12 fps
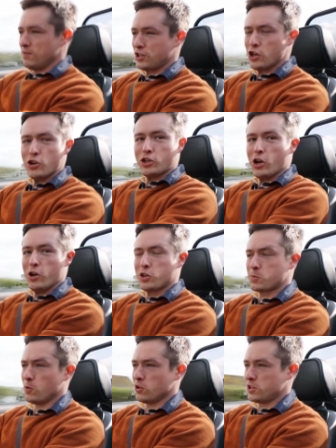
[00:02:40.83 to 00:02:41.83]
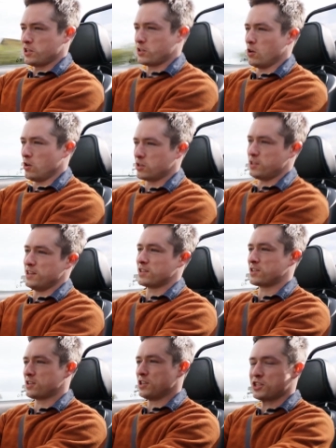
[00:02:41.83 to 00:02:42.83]
this new Toyosports exhaust
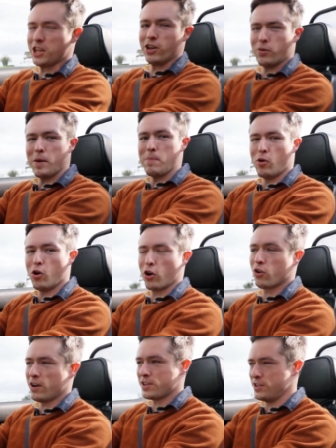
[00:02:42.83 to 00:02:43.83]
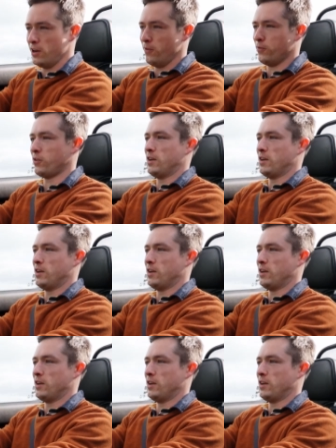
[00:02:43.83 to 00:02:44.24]
is considerably more aggressive